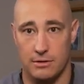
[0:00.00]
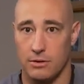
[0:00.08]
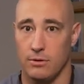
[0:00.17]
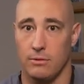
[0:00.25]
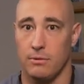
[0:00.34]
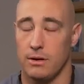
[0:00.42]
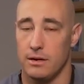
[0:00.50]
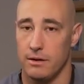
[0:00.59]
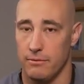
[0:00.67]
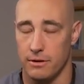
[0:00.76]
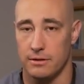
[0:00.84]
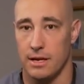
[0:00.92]
So,
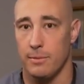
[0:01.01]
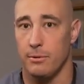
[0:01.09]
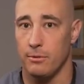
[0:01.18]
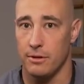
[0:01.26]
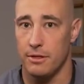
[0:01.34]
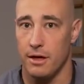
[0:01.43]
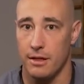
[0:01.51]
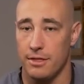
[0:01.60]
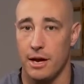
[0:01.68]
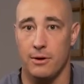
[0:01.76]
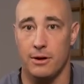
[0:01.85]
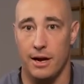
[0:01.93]
for example, with
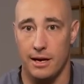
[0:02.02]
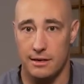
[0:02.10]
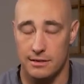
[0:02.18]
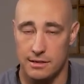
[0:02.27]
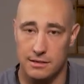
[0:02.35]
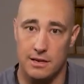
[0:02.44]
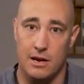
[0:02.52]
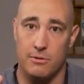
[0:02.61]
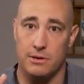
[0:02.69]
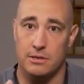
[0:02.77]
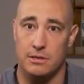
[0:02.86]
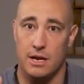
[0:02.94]
thyroid eye disease, I
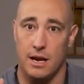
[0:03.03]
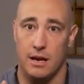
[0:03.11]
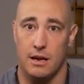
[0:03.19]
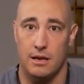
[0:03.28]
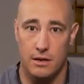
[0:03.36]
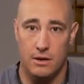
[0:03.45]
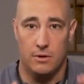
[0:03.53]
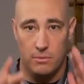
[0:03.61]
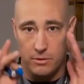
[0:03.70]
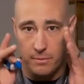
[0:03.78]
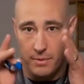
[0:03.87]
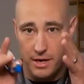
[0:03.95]
always check
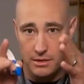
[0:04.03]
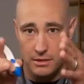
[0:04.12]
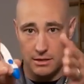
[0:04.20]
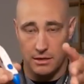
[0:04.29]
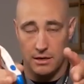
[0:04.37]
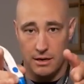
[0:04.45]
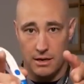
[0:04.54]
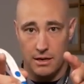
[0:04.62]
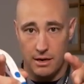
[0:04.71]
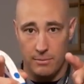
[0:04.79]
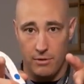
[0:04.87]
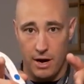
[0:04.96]
with the patient
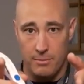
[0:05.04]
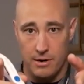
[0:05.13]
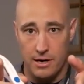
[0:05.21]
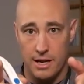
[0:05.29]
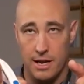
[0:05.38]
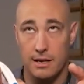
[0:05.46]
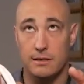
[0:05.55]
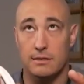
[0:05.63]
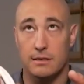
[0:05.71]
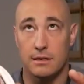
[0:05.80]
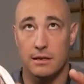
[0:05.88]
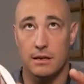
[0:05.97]
in primary
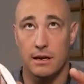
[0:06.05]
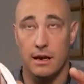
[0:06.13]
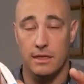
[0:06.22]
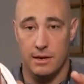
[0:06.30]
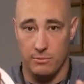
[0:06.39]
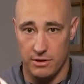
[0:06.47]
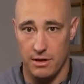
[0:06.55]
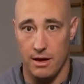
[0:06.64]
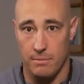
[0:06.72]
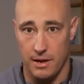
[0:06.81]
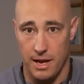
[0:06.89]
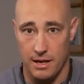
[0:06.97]
gaze and then with
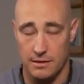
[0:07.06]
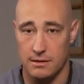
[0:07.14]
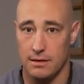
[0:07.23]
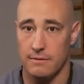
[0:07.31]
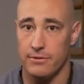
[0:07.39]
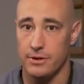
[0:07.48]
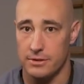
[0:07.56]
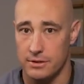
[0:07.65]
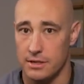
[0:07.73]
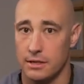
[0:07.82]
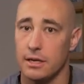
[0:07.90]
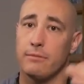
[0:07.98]
up gaze. And if there's a
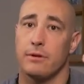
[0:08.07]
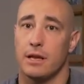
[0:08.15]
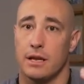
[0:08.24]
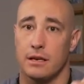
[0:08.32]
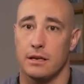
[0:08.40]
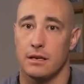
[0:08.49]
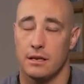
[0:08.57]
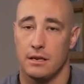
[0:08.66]
significant